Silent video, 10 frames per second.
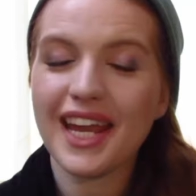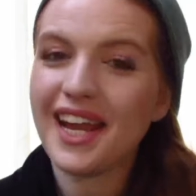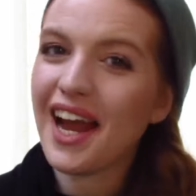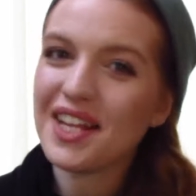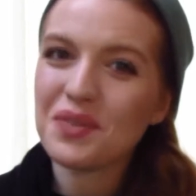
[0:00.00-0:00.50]

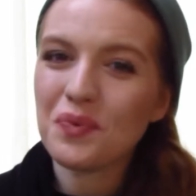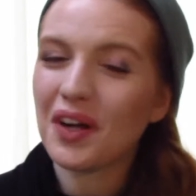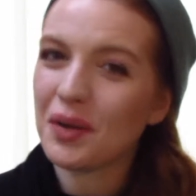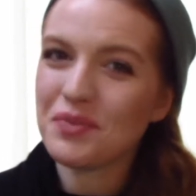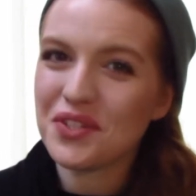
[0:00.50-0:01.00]
Hey guys,
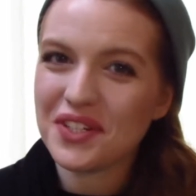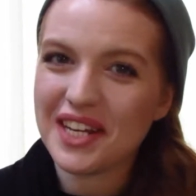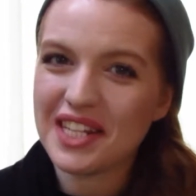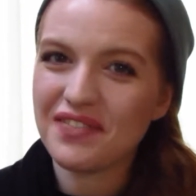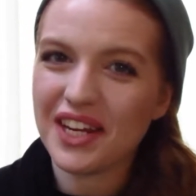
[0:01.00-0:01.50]
welcome to
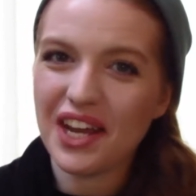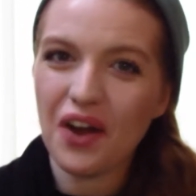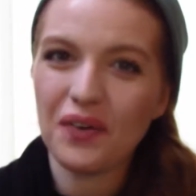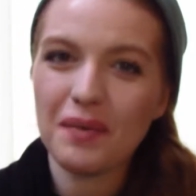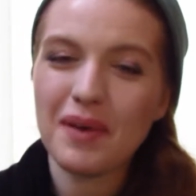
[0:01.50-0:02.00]
today's
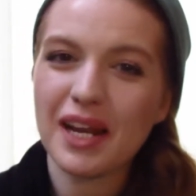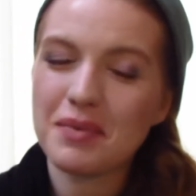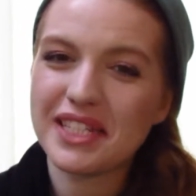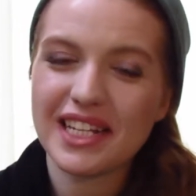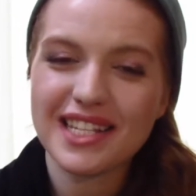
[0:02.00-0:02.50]
video. My name
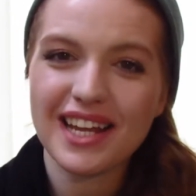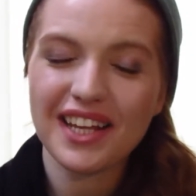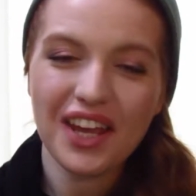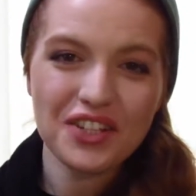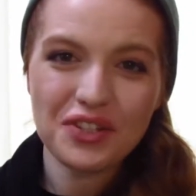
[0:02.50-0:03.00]
is Alyssa.
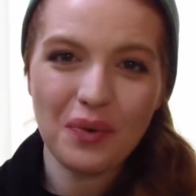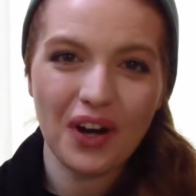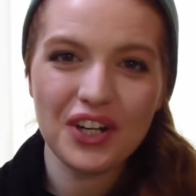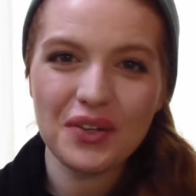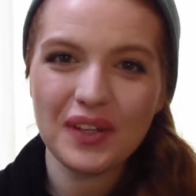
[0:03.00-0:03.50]
In case you
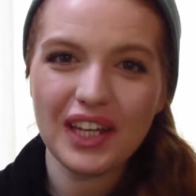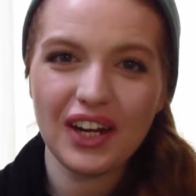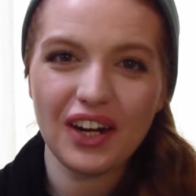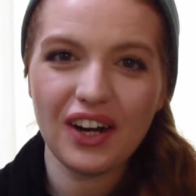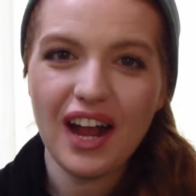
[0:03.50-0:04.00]
are new
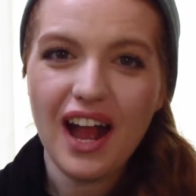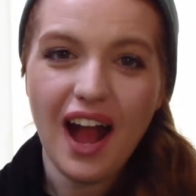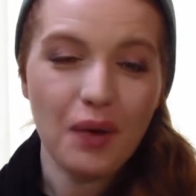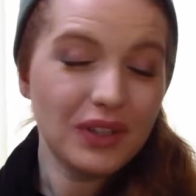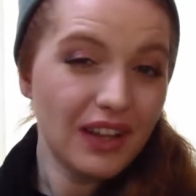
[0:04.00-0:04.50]
here,
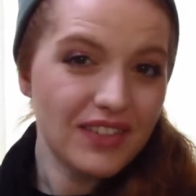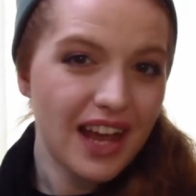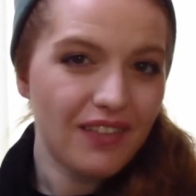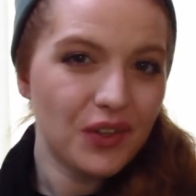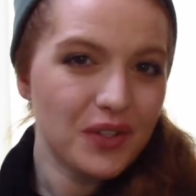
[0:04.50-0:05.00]
I would love to
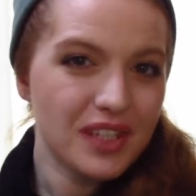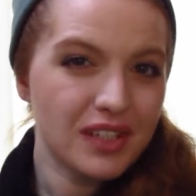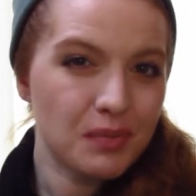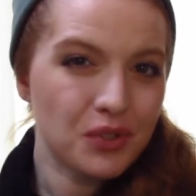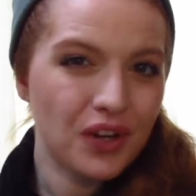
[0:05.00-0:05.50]
have you as a
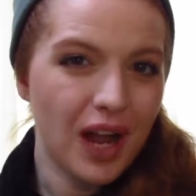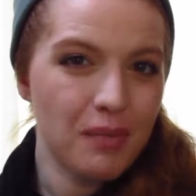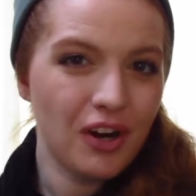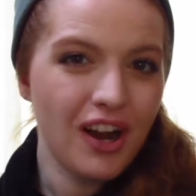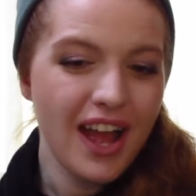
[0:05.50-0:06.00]

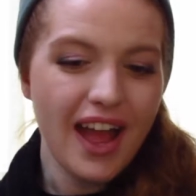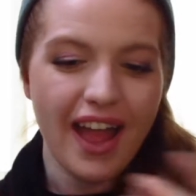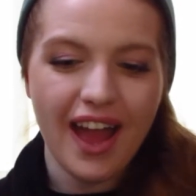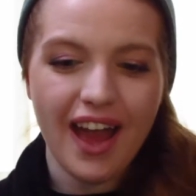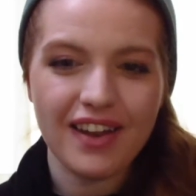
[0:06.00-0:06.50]
subscriber,
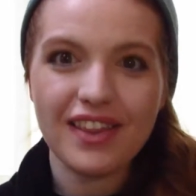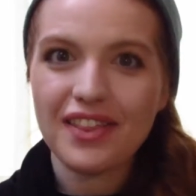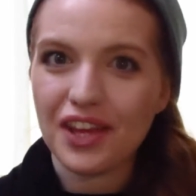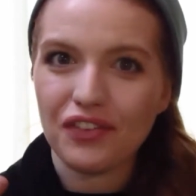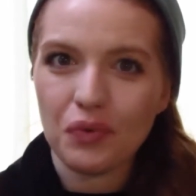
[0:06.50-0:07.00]
and
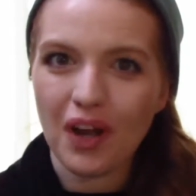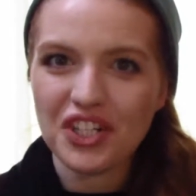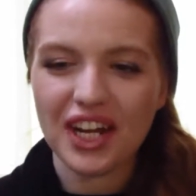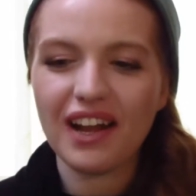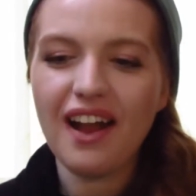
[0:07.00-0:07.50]
thank you for
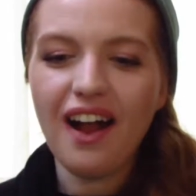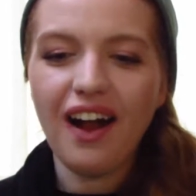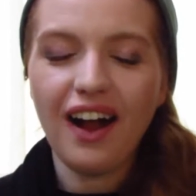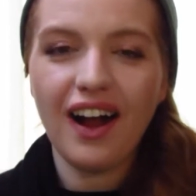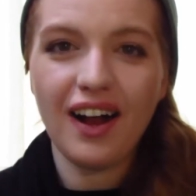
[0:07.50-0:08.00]
watching.
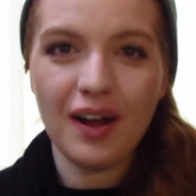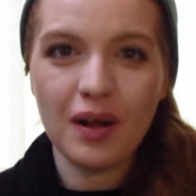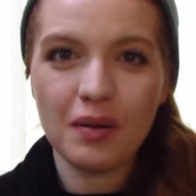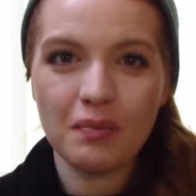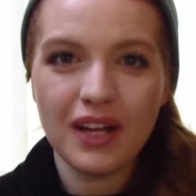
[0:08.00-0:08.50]

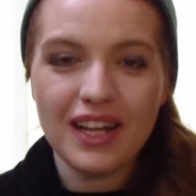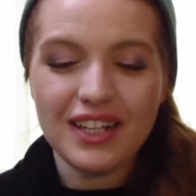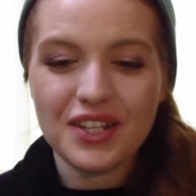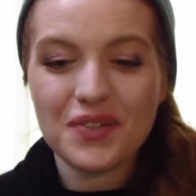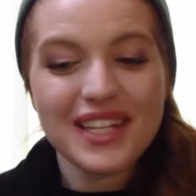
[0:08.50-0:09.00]

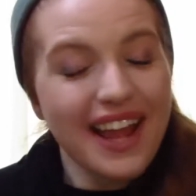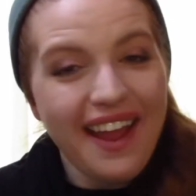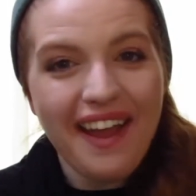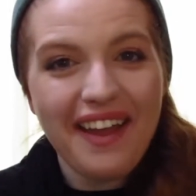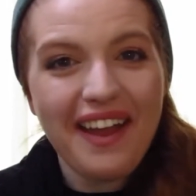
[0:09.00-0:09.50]
So
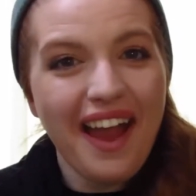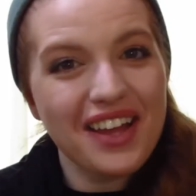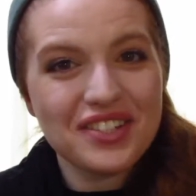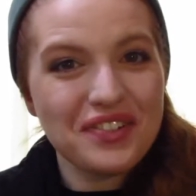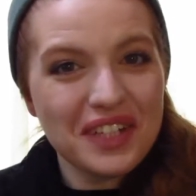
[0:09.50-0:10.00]
today,
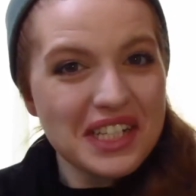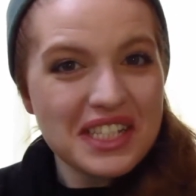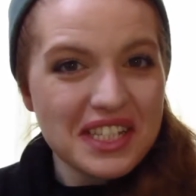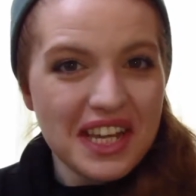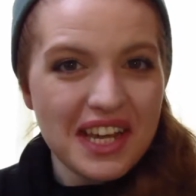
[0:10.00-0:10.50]
as you can
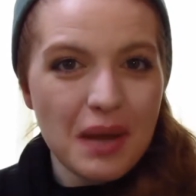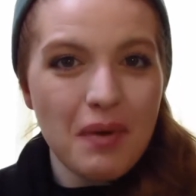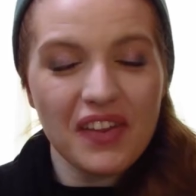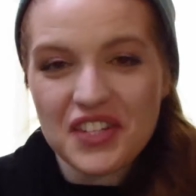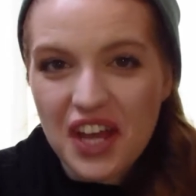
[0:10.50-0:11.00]
see
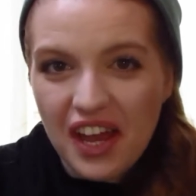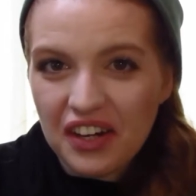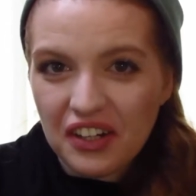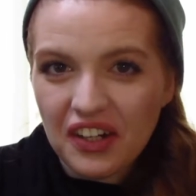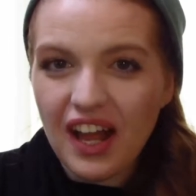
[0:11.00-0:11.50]
by the
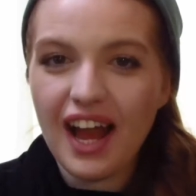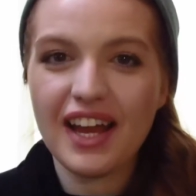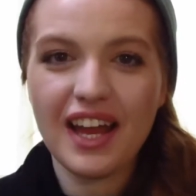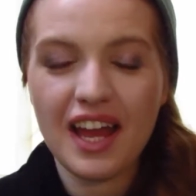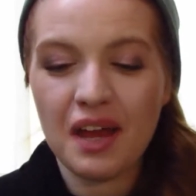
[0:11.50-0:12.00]
title, I
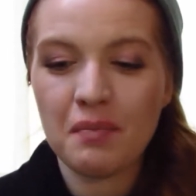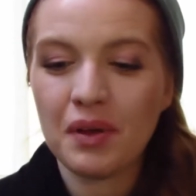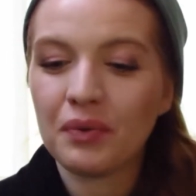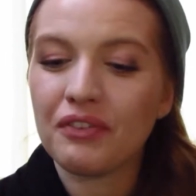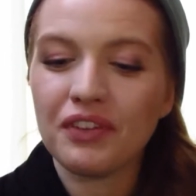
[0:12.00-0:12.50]

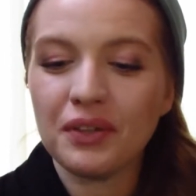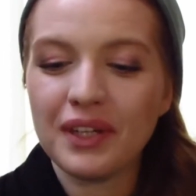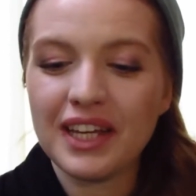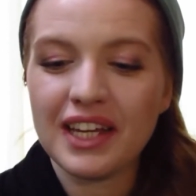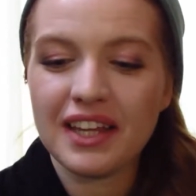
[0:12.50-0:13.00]
am
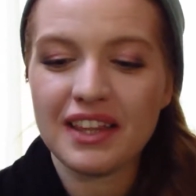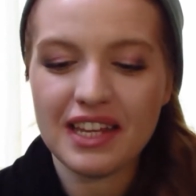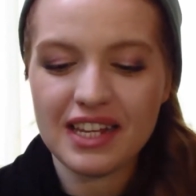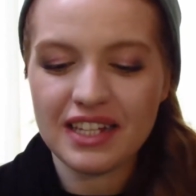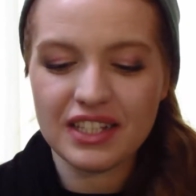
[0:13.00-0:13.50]
reviewing
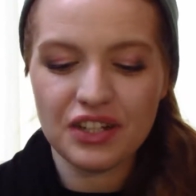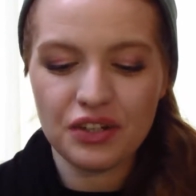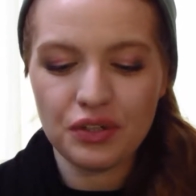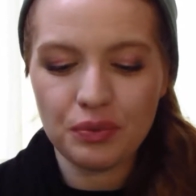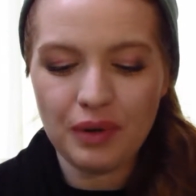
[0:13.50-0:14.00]
these new